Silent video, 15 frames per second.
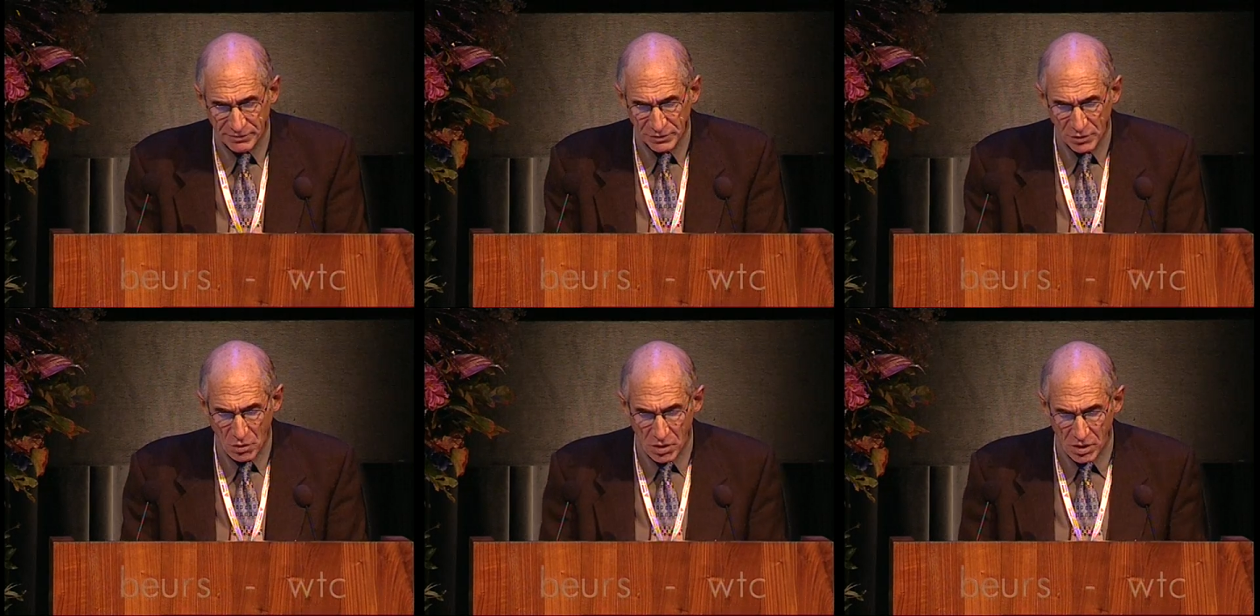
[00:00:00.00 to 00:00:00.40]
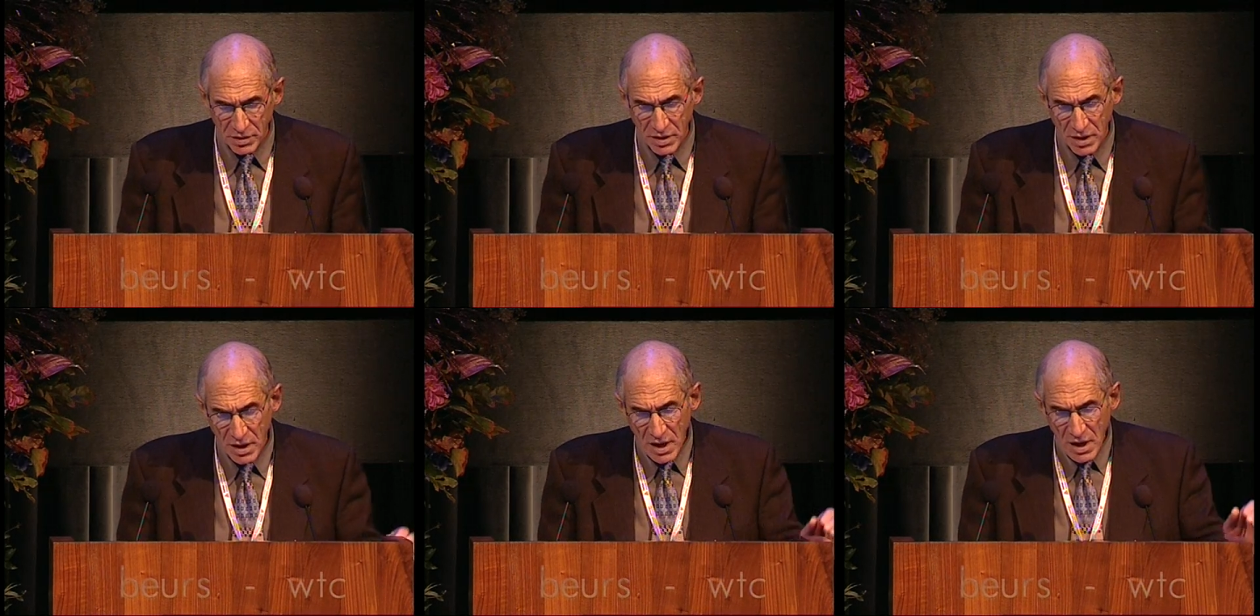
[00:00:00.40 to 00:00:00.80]
long
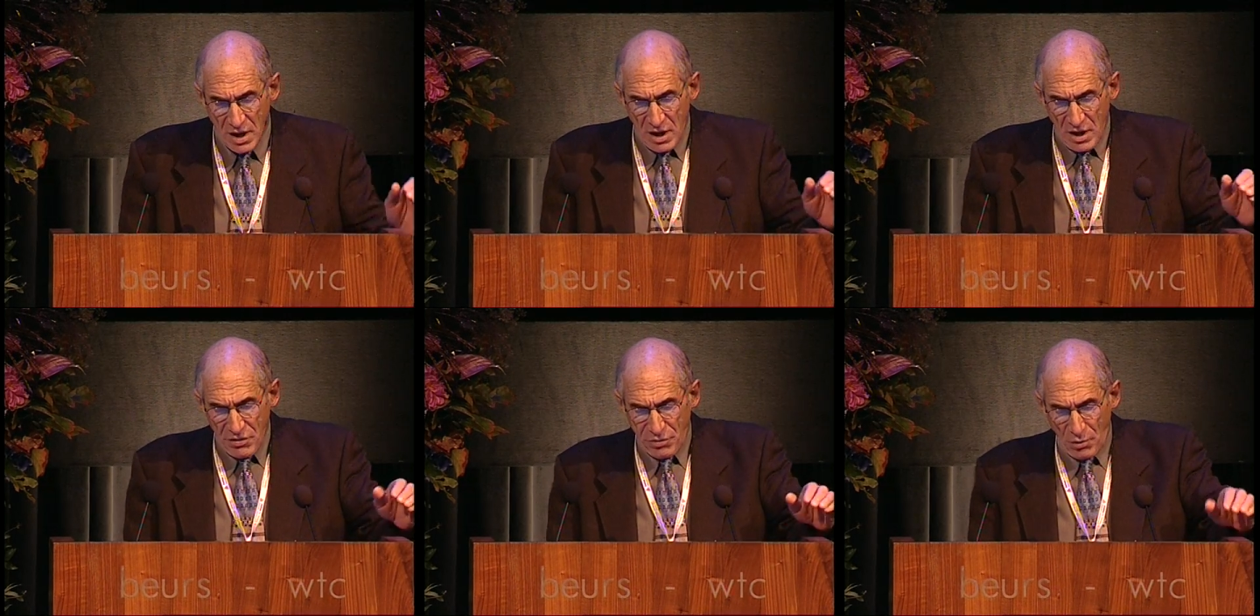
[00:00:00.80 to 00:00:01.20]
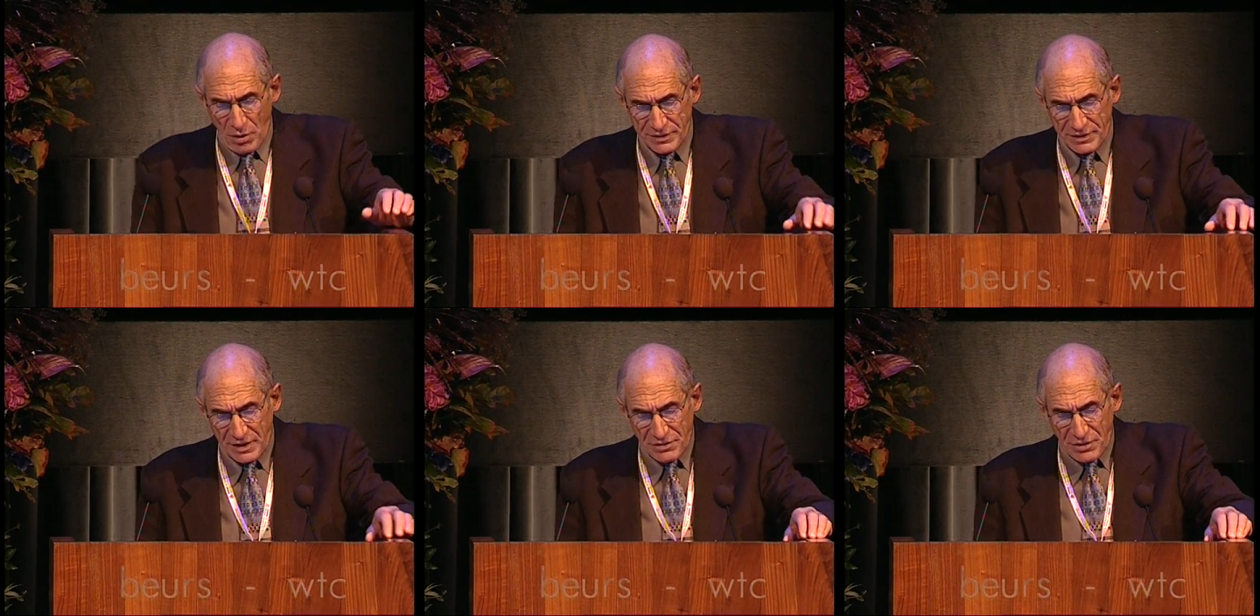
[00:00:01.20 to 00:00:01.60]

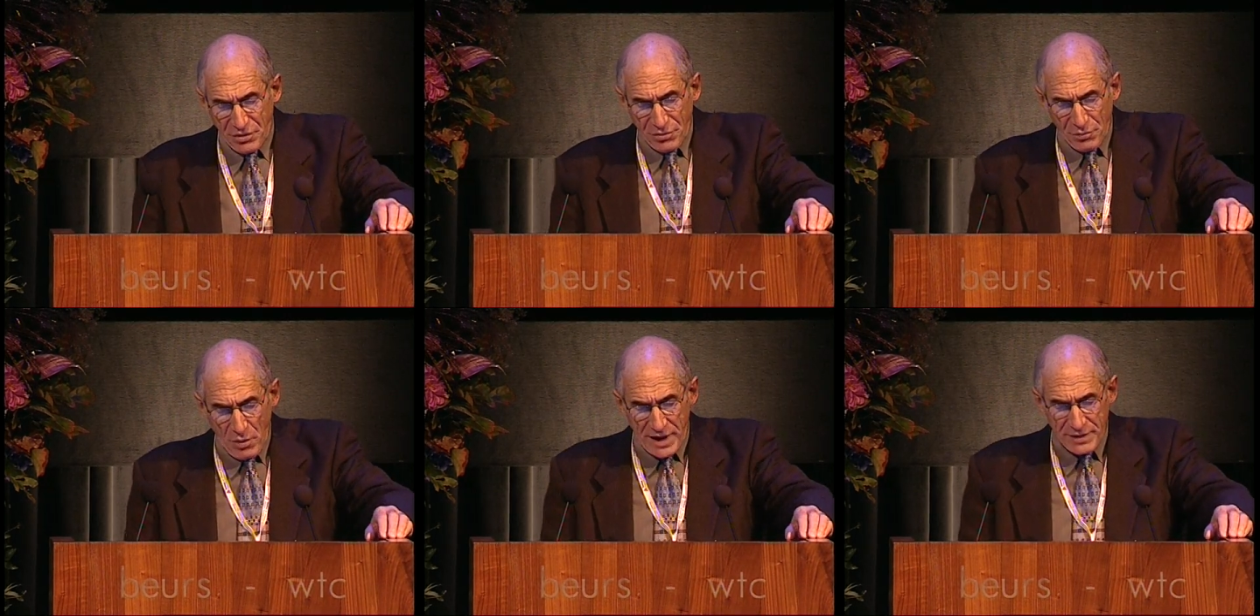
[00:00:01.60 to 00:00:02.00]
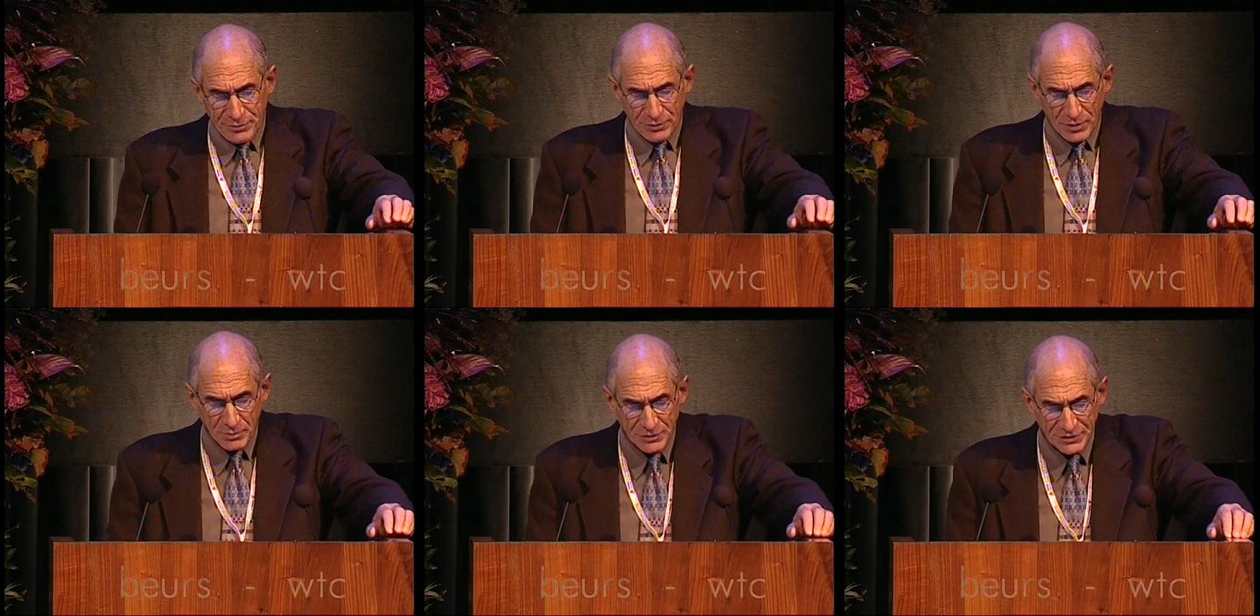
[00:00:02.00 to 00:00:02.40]
thought that the threat
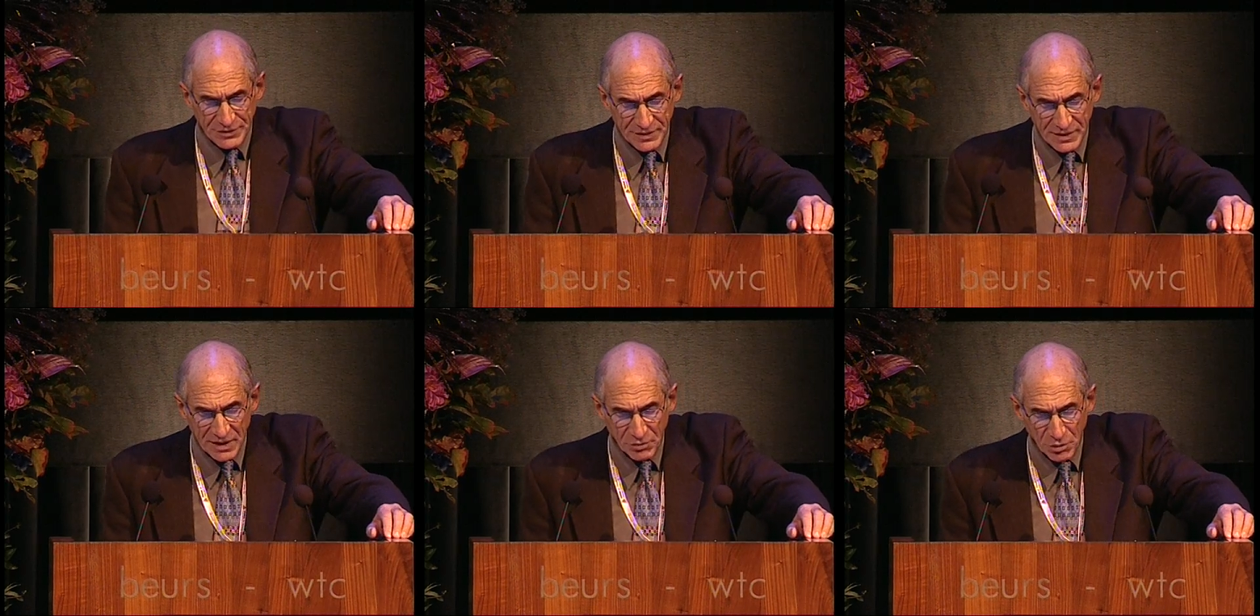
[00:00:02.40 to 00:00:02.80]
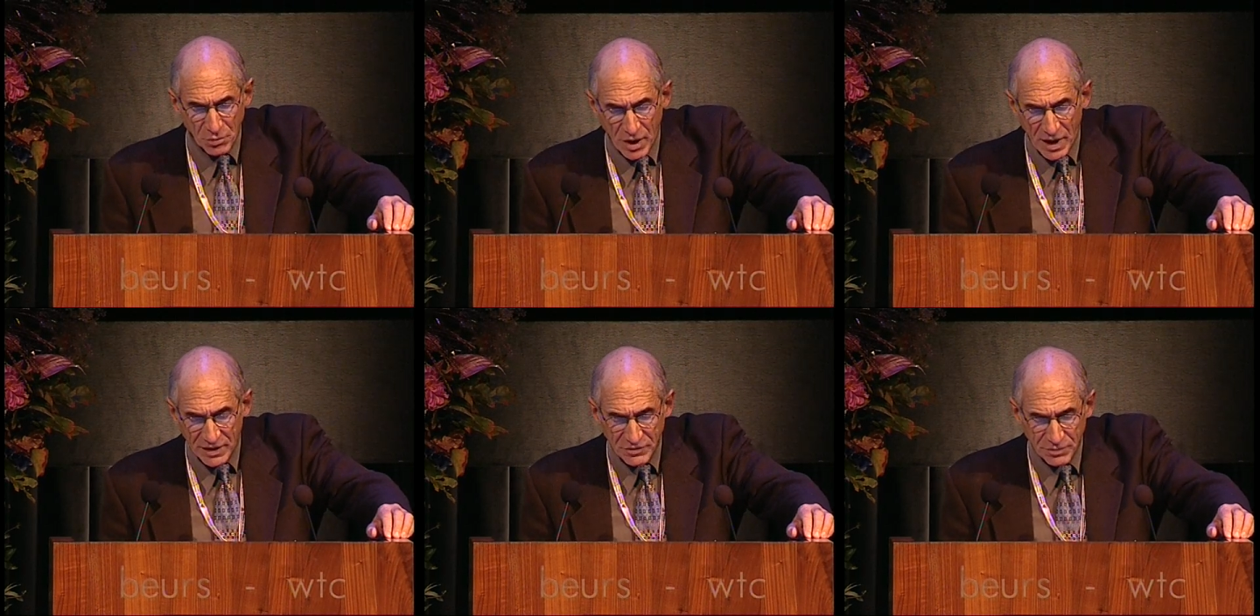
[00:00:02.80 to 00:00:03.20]
from sea level
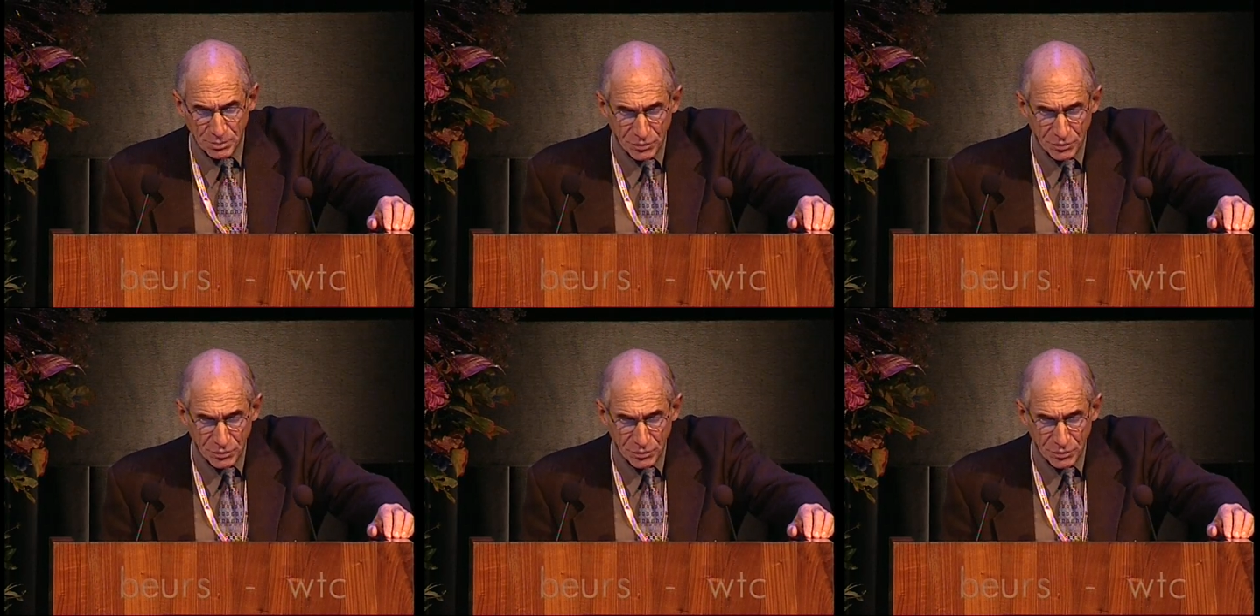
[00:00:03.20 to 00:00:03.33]
rise